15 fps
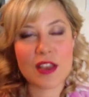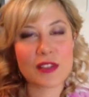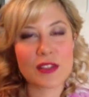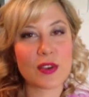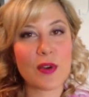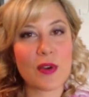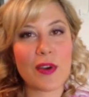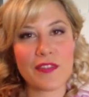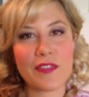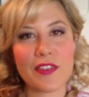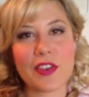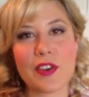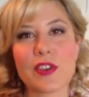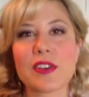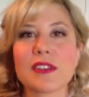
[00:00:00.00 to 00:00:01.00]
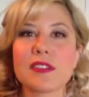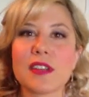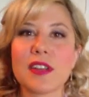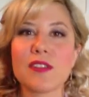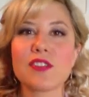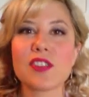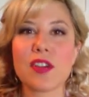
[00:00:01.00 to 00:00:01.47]
So I figured
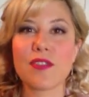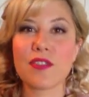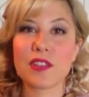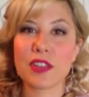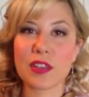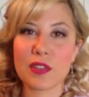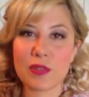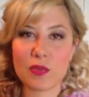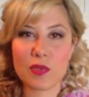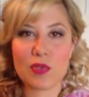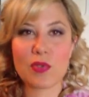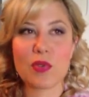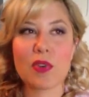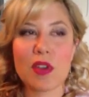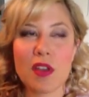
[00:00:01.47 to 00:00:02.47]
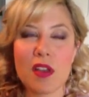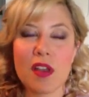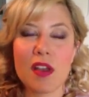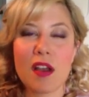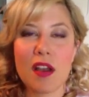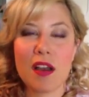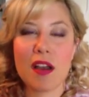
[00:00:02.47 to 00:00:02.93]
instead of shuffling through
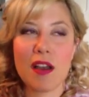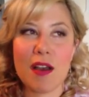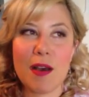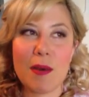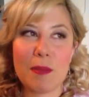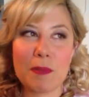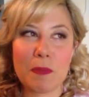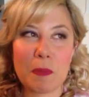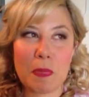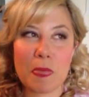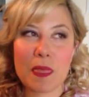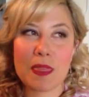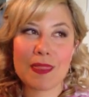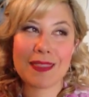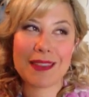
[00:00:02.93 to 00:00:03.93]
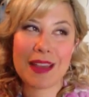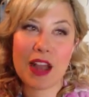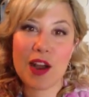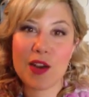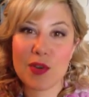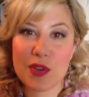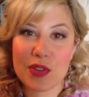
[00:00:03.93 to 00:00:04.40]
like
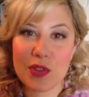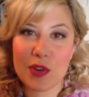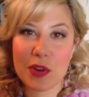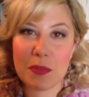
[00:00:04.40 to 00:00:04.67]
130